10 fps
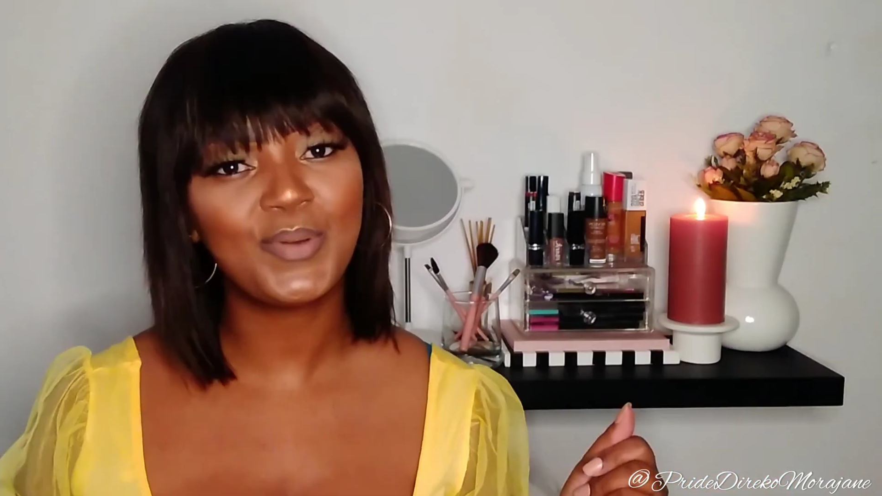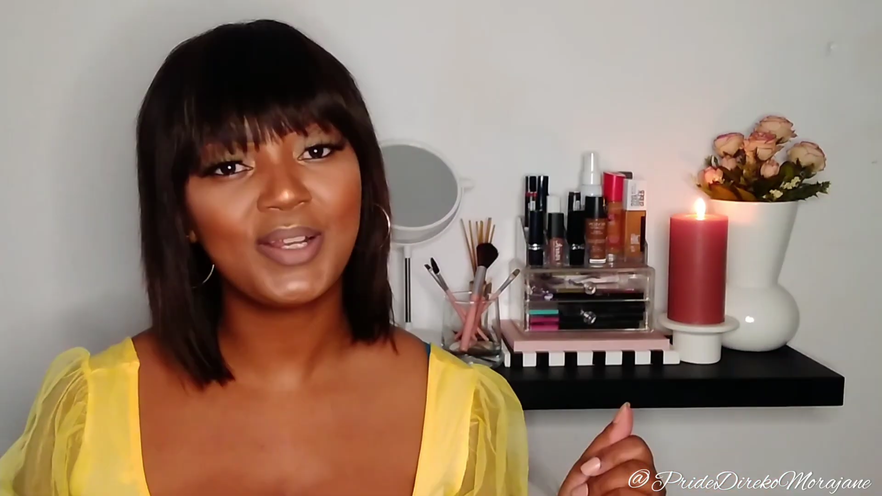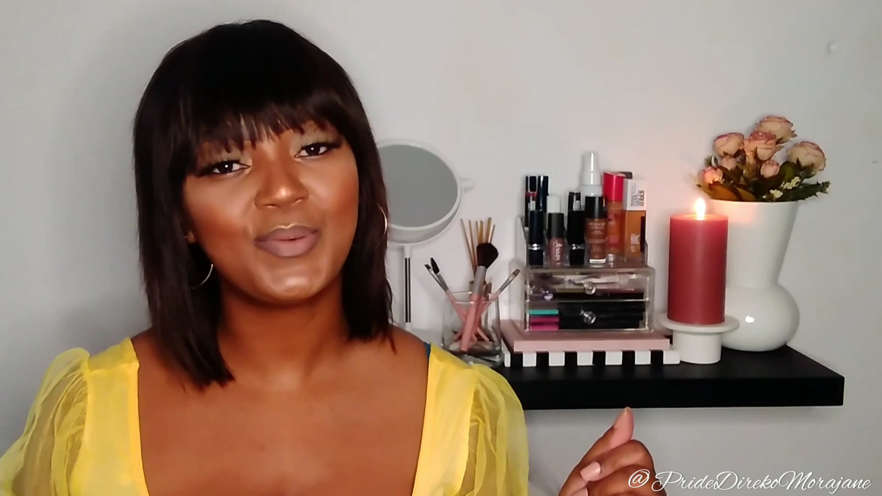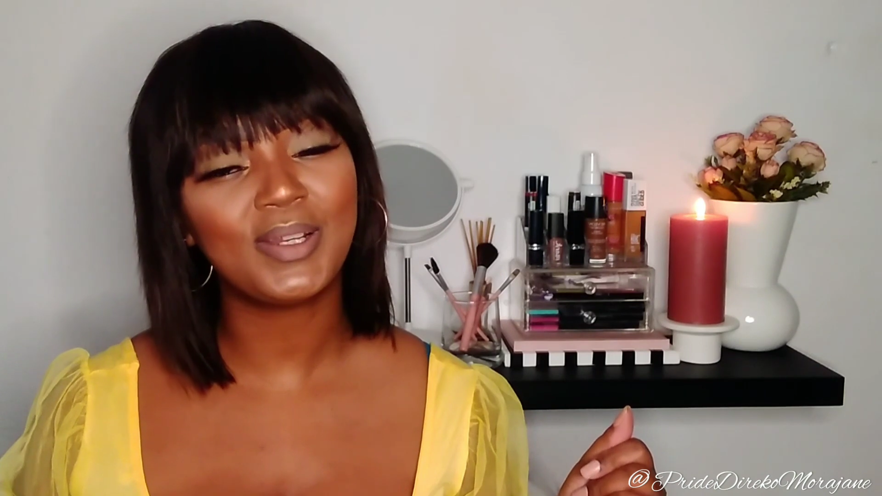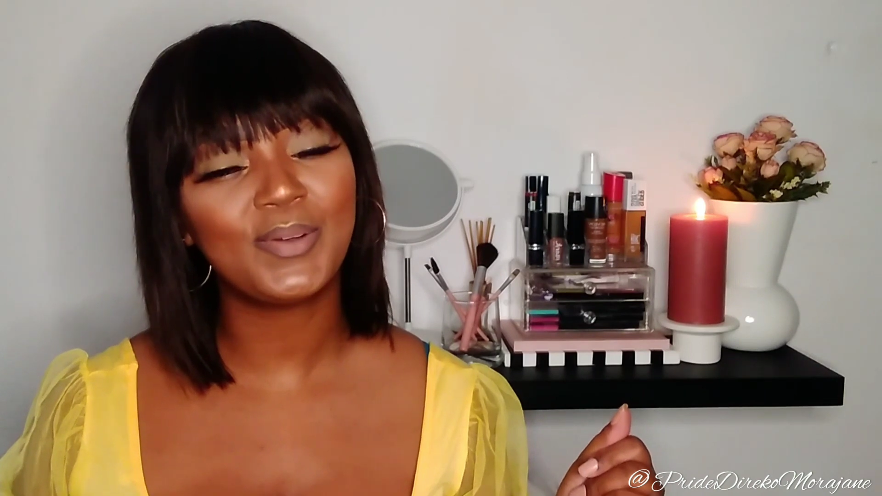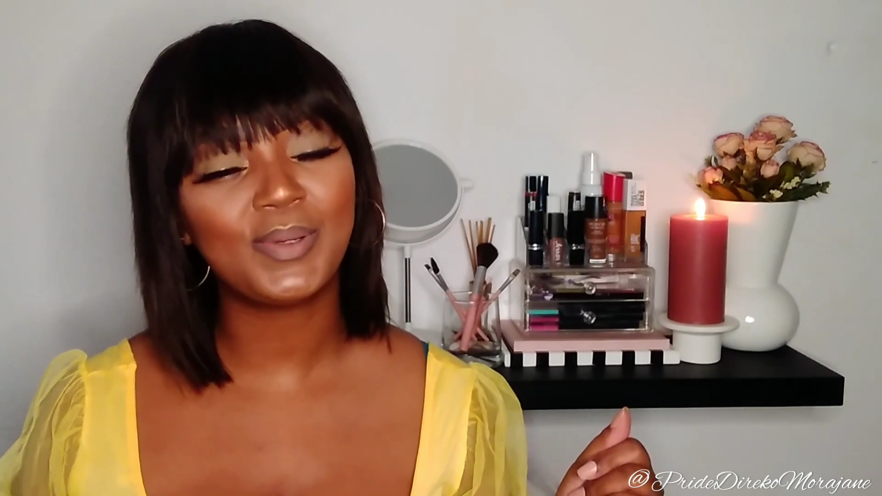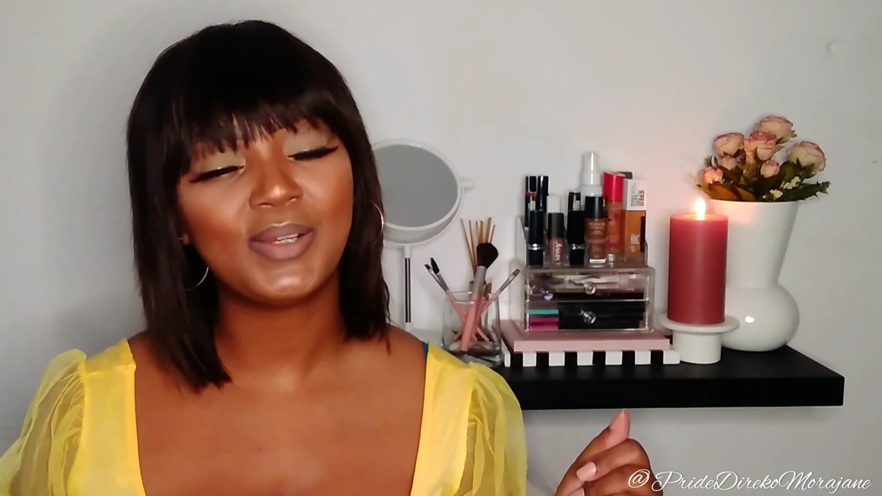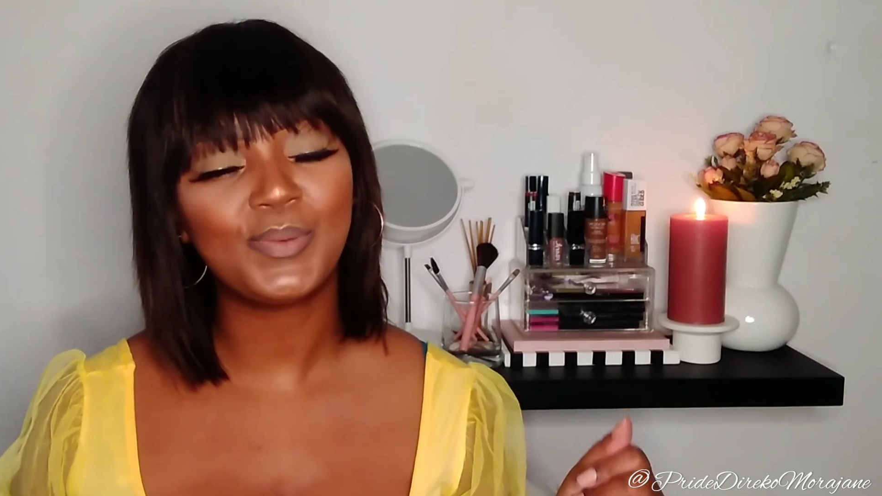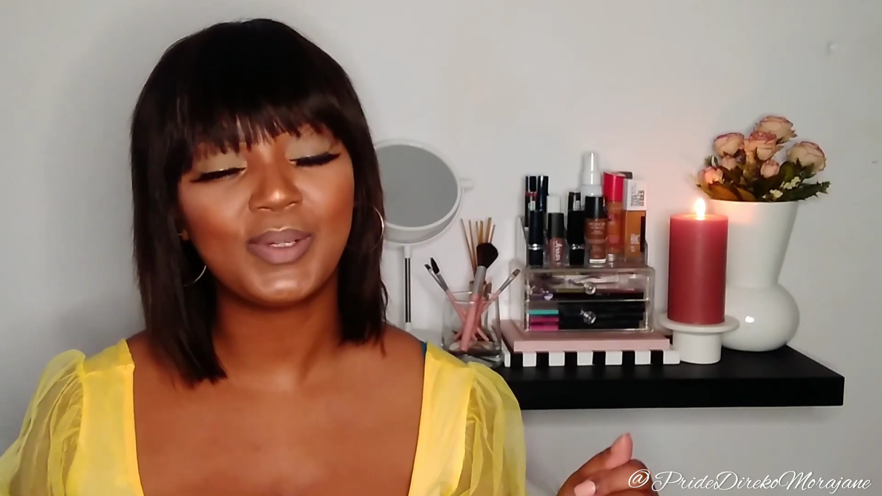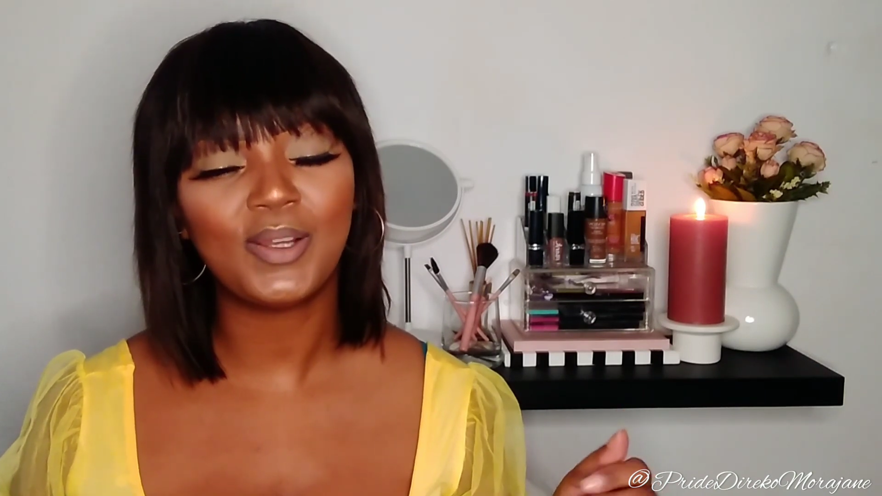I
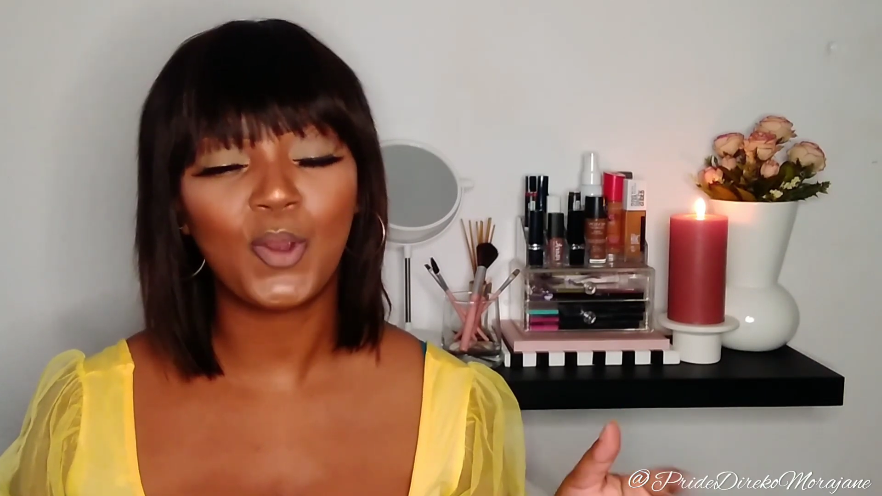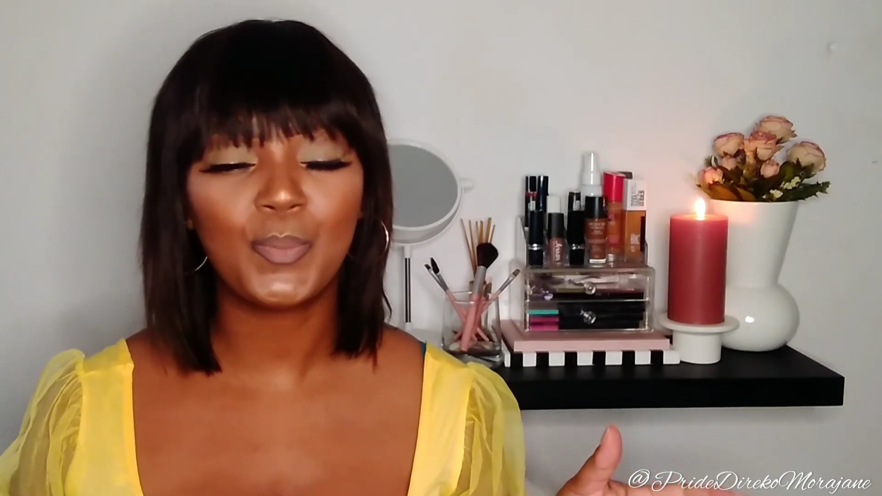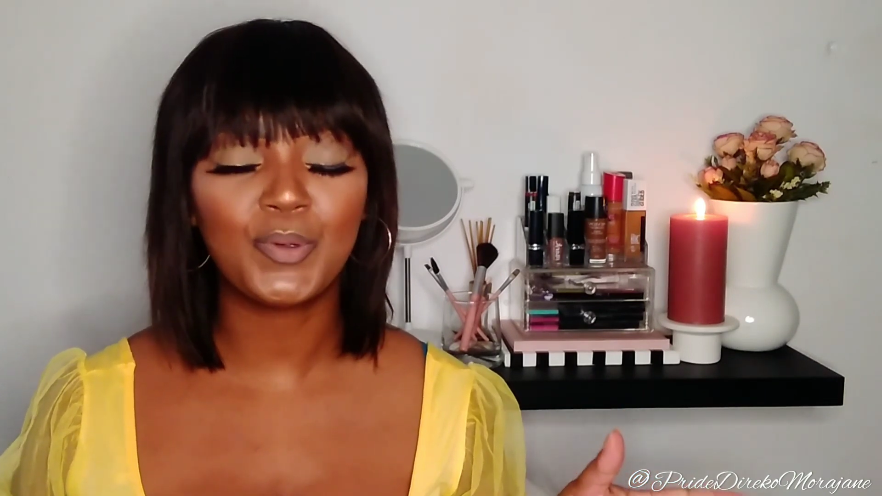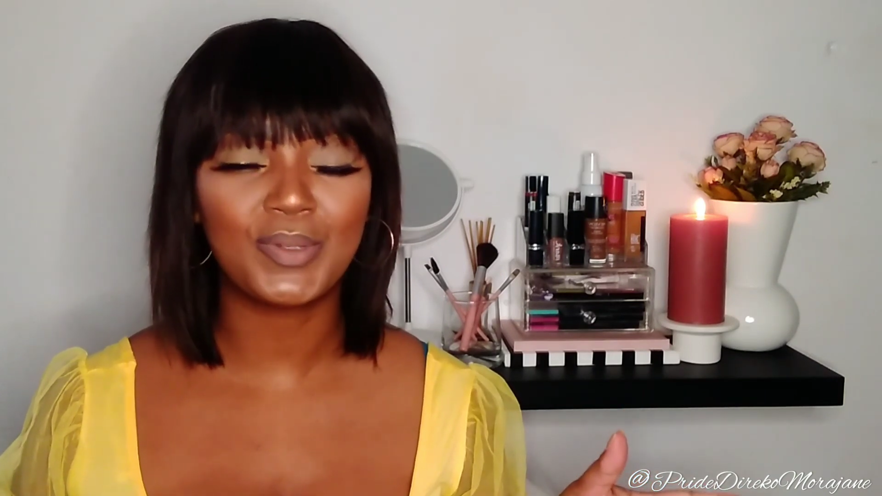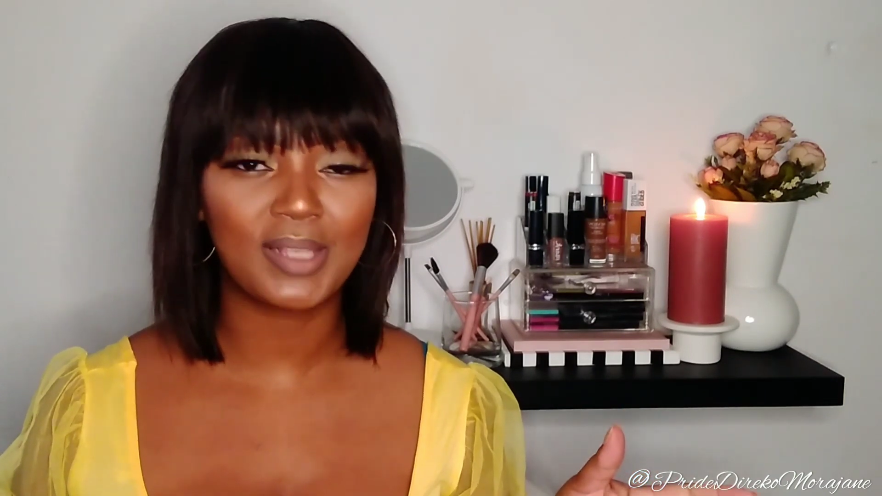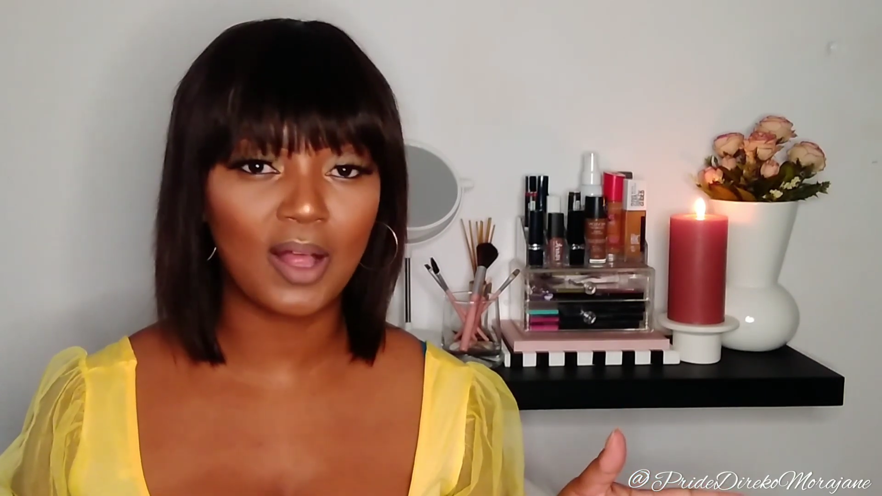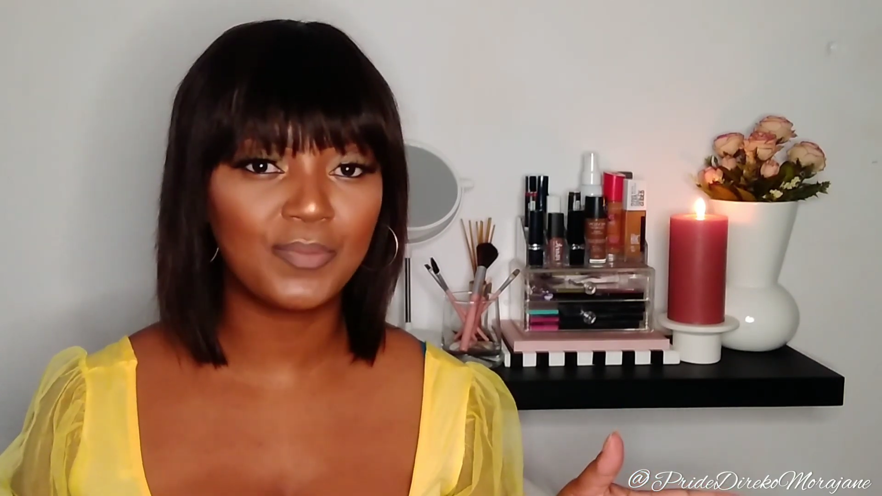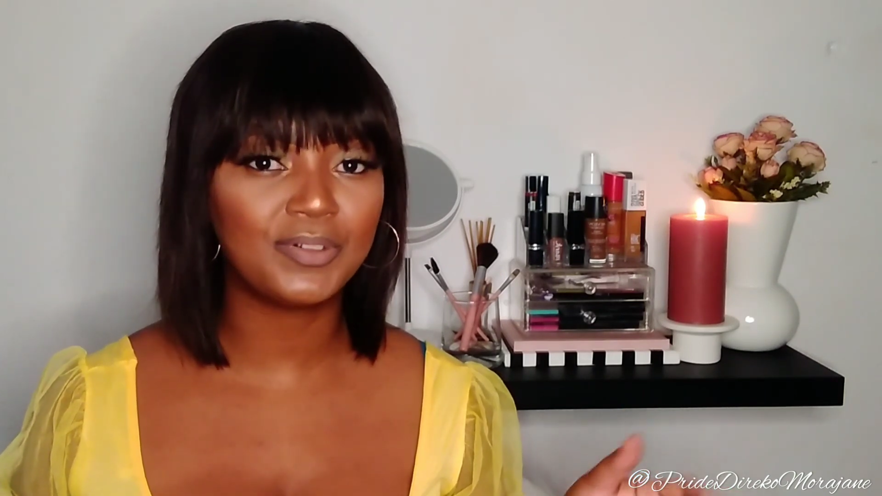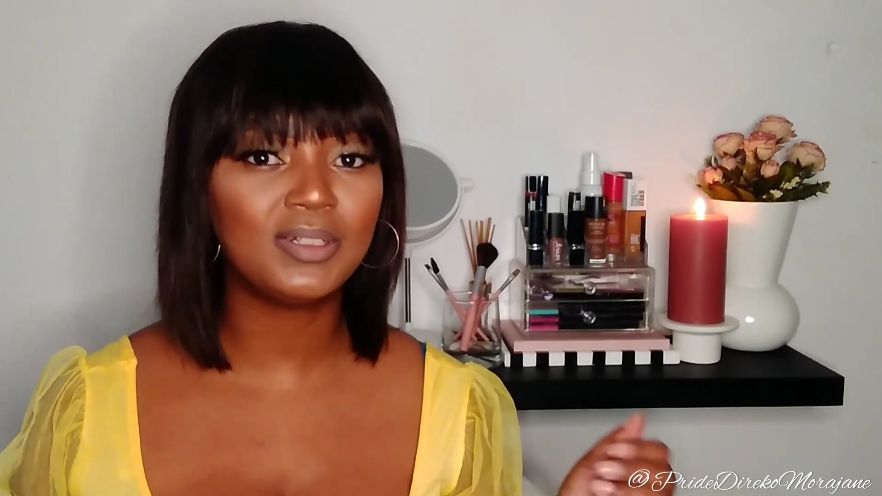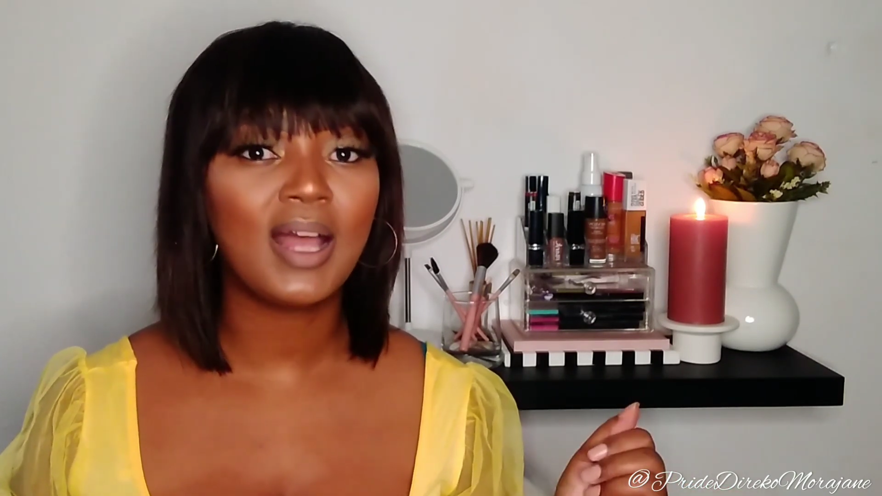really hope it was
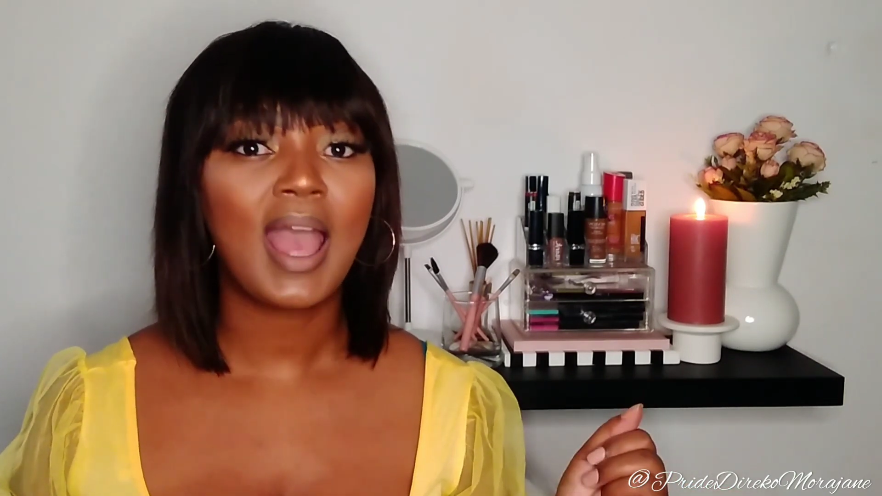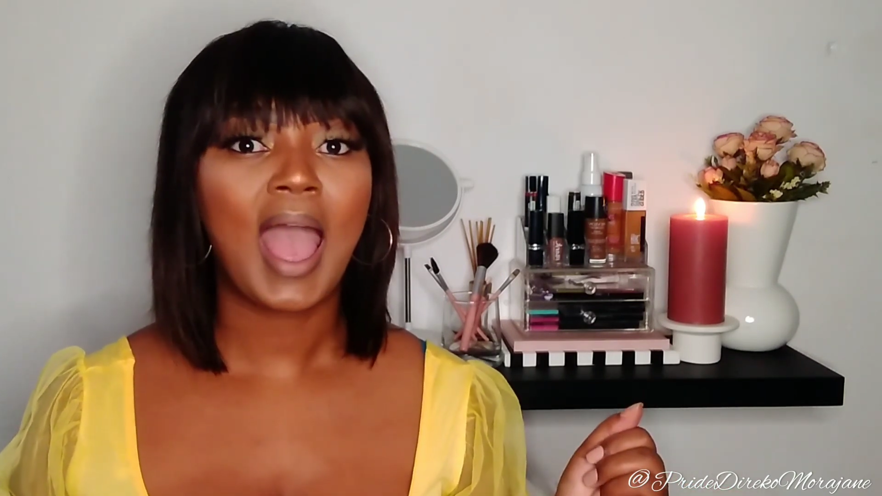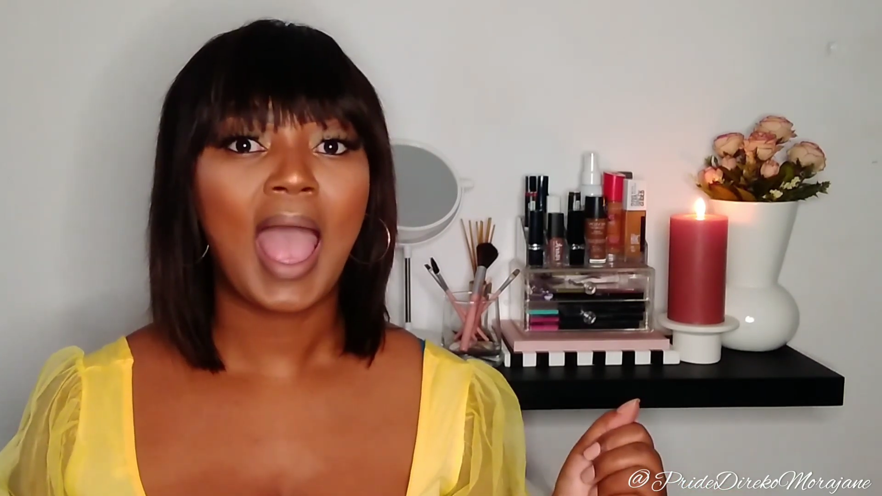helpful.